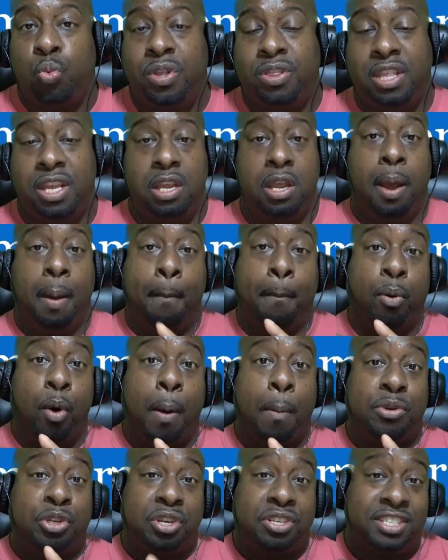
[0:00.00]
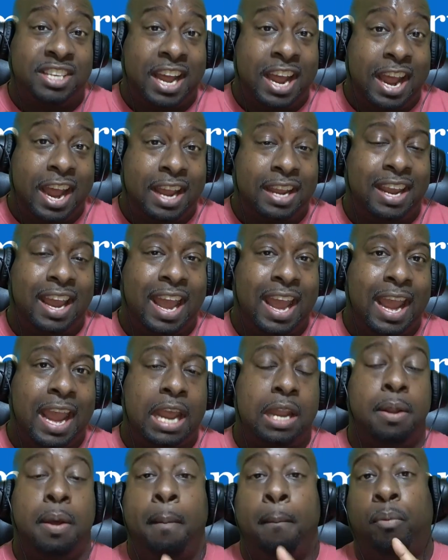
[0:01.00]
with the parameter tag
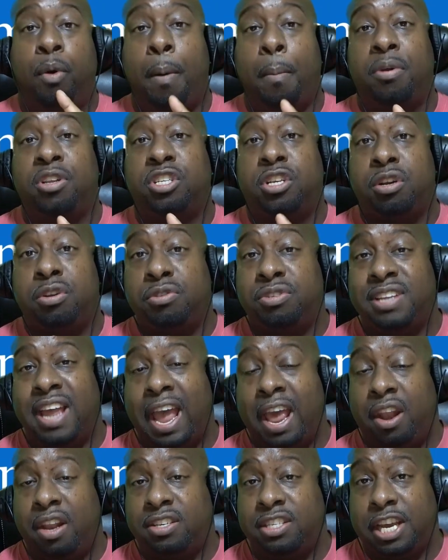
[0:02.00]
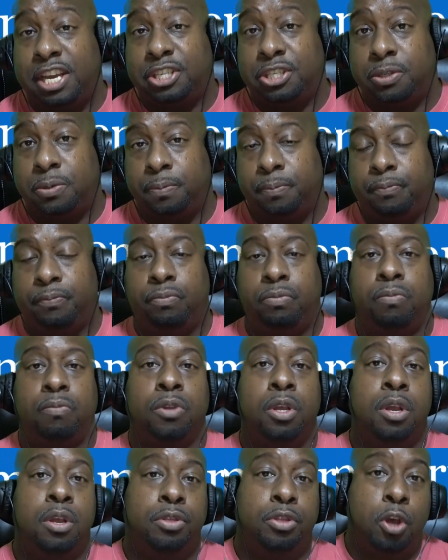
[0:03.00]
and parameters annotation.
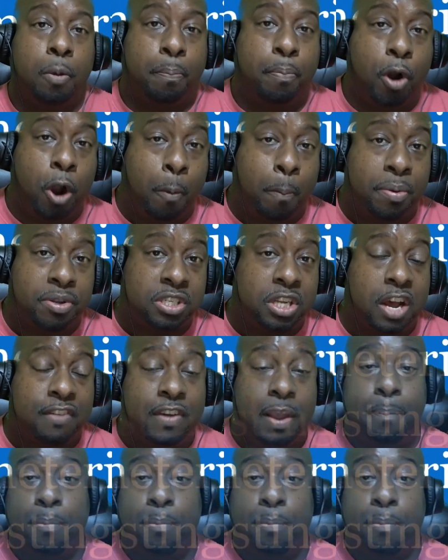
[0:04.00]
The purpose of a